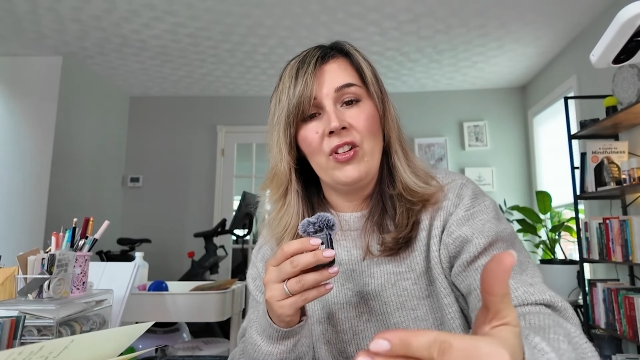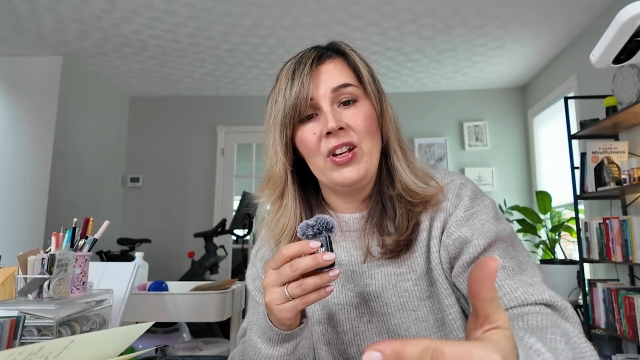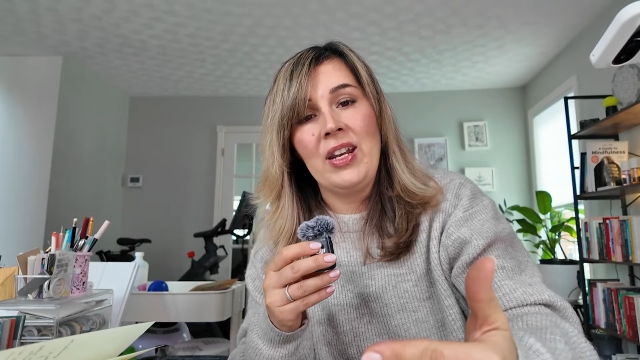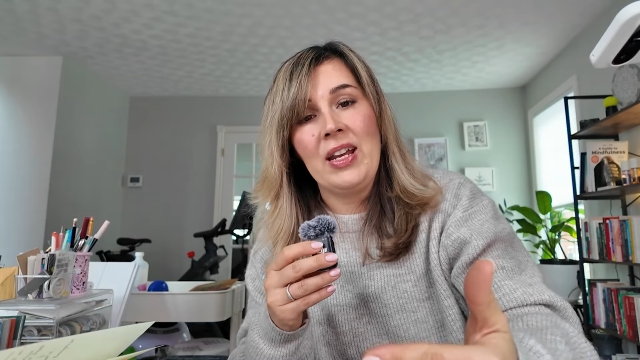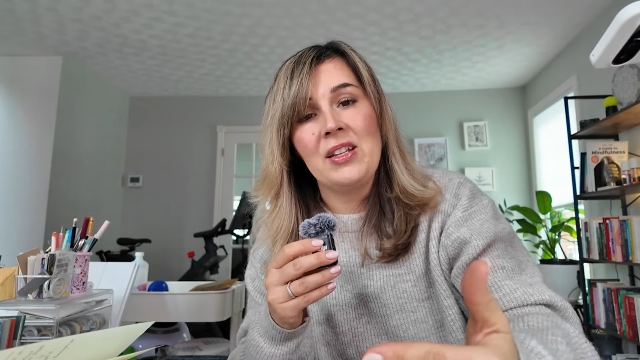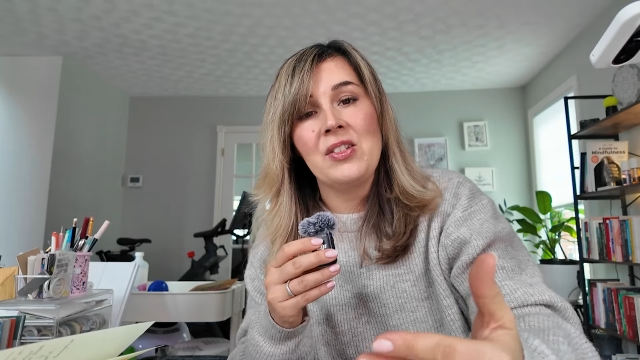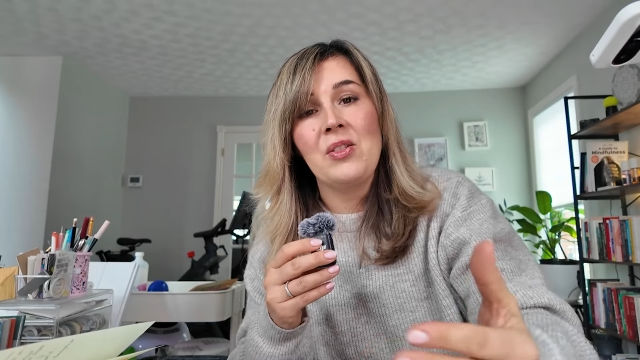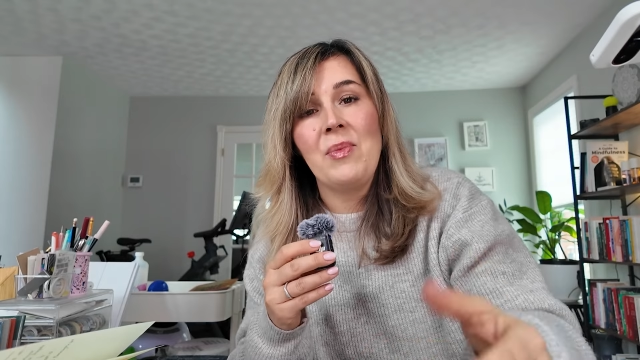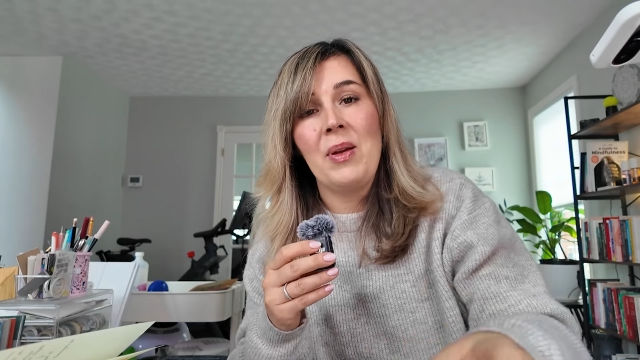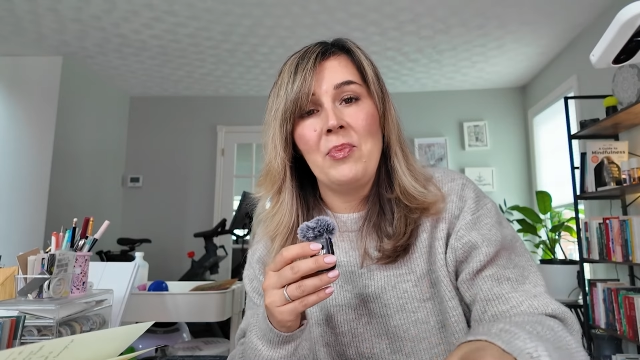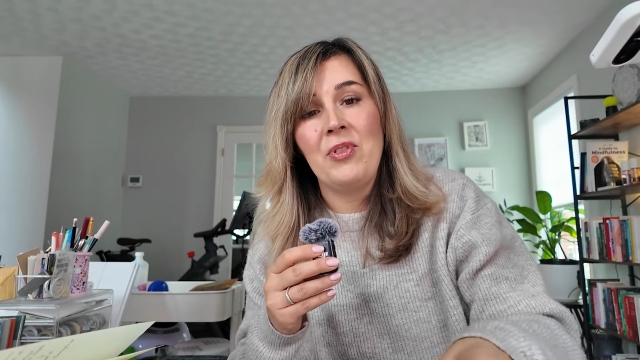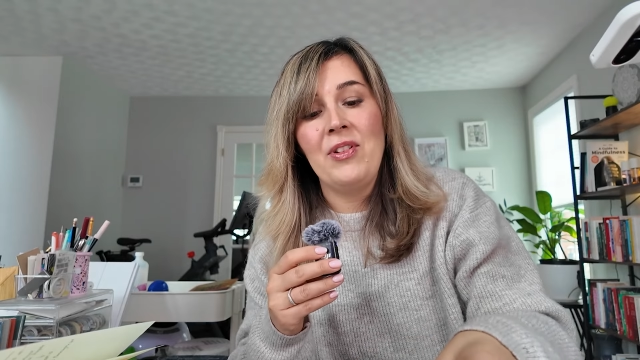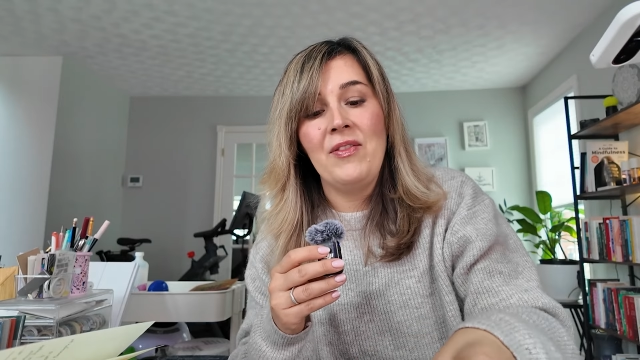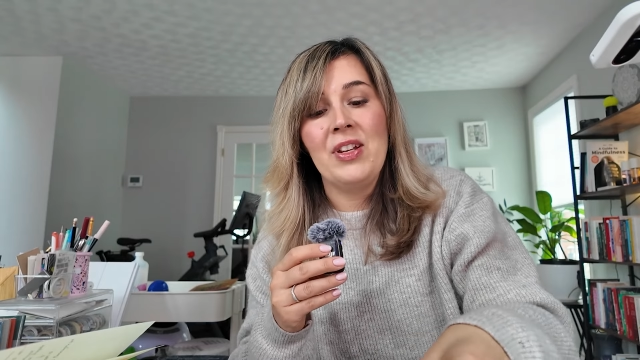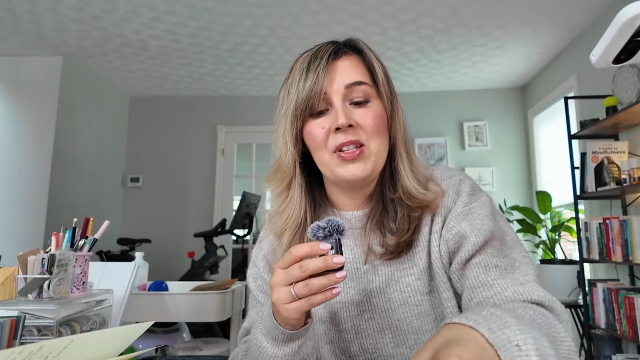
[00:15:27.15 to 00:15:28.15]
connects to my
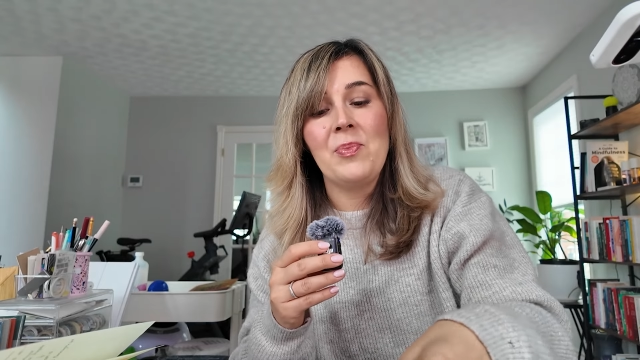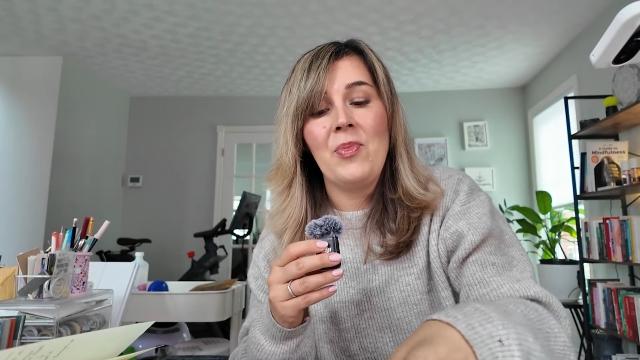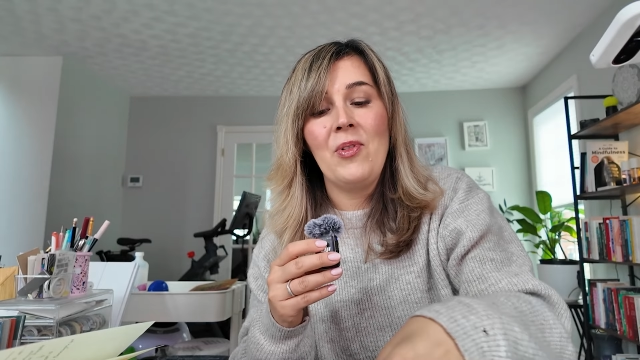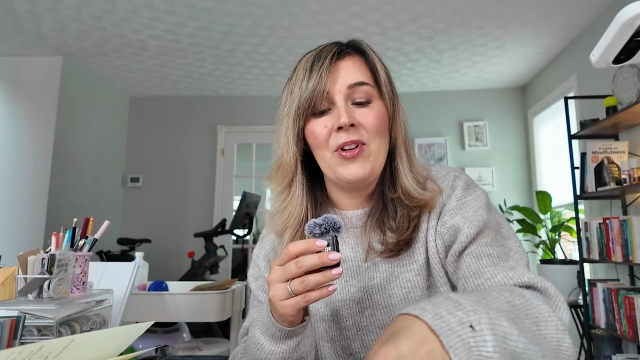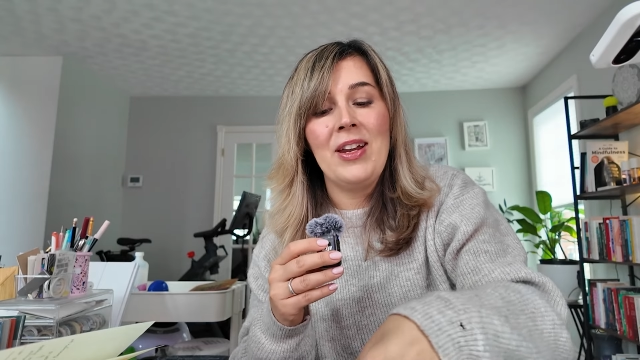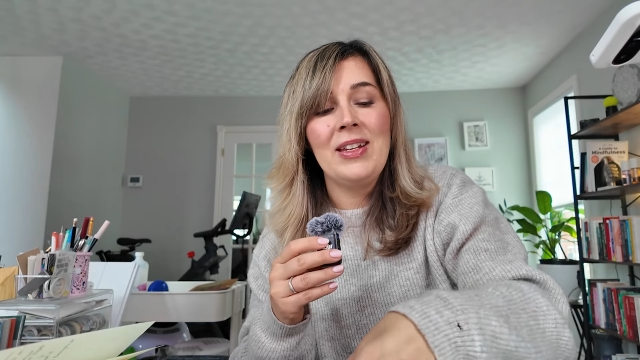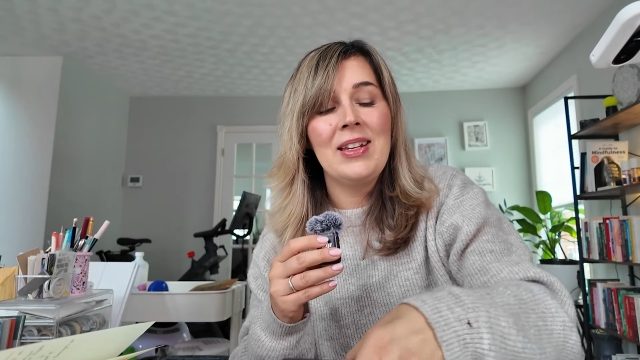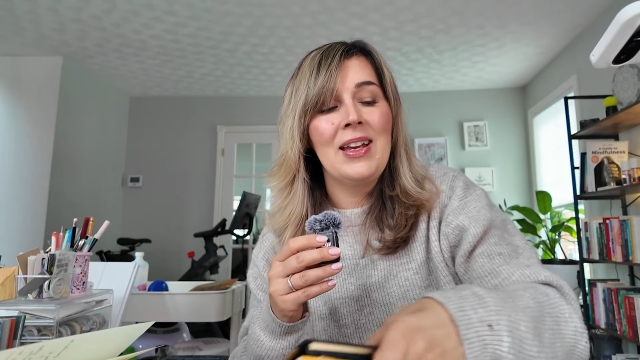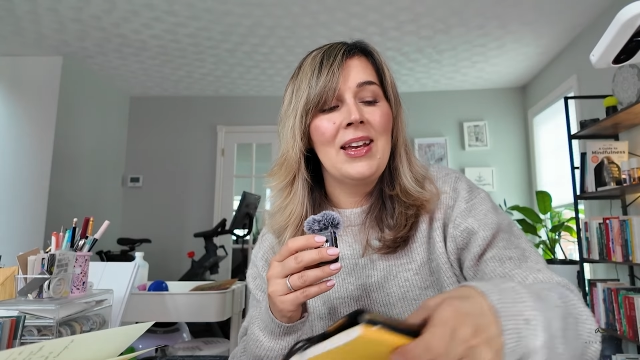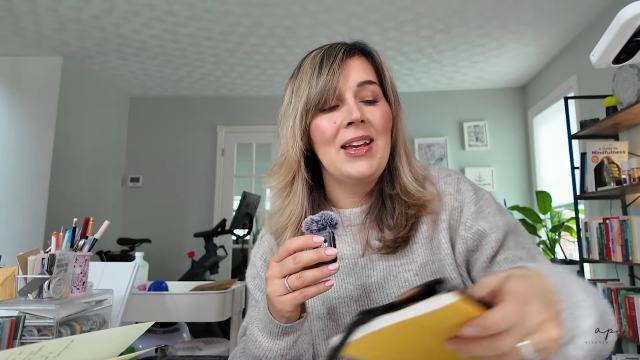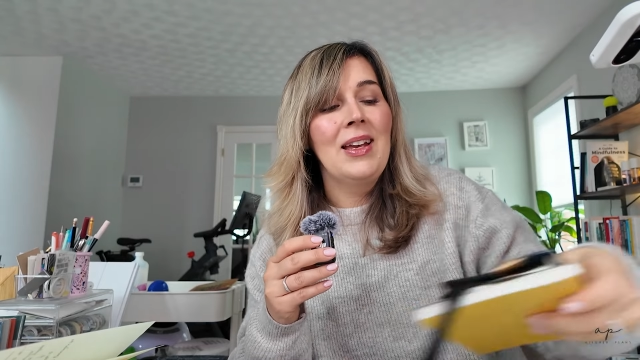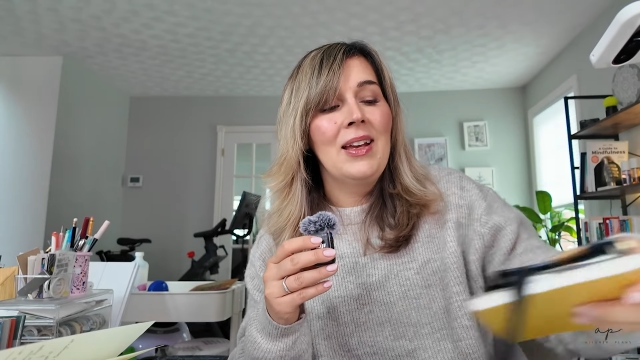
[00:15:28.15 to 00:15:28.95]
previous point.